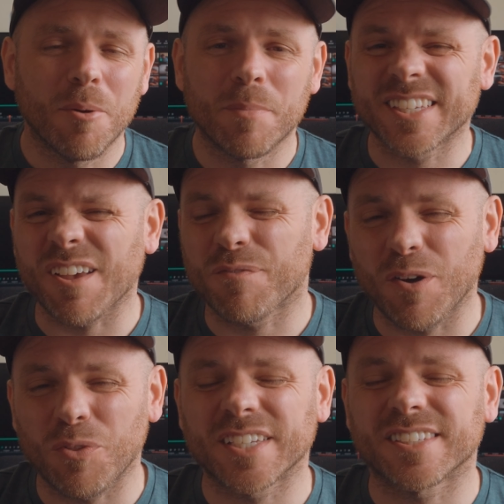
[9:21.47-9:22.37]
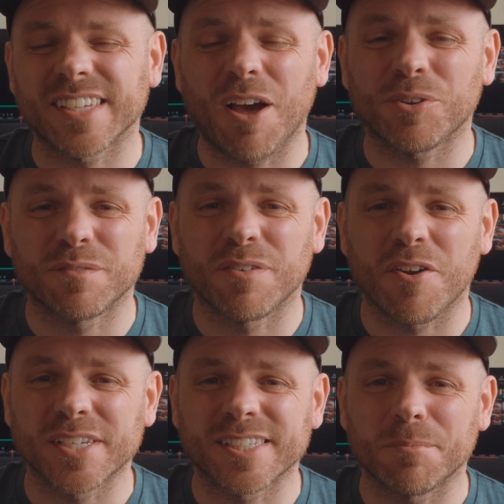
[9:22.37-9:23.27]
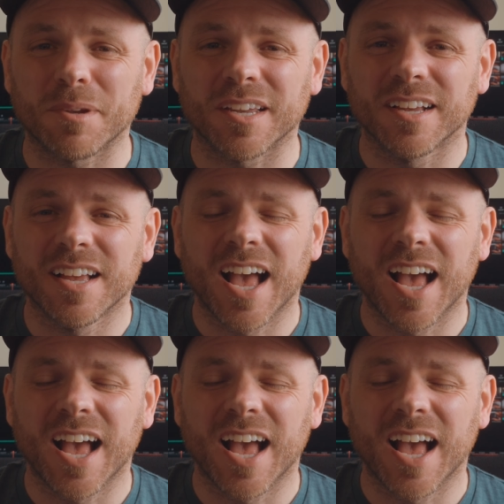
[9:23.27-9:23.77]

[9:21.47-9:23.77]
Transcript: because I felt they sounded very similar,